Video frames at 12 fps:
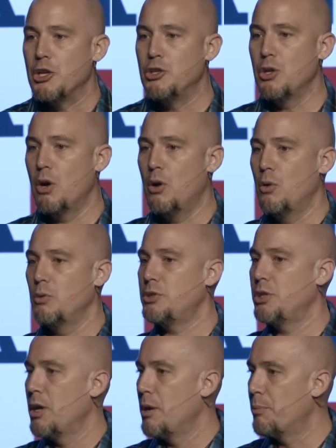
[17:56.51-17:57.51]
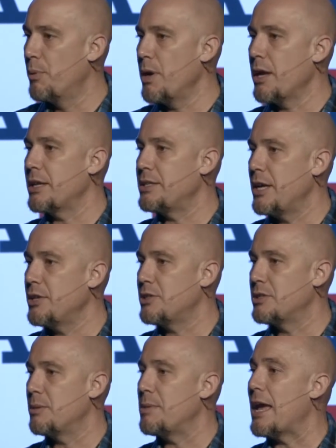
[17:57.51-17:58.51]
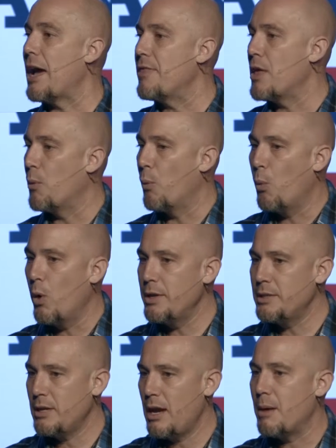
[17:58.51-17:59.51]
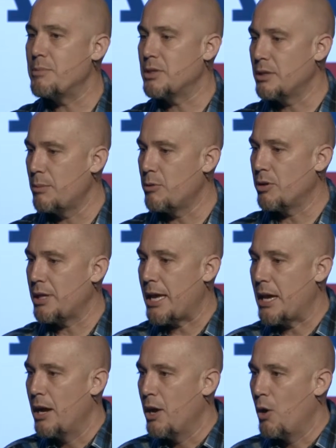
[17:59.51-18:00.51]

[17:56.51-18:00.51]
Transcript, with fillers: "Don't bring attention to me, and then one time deliberately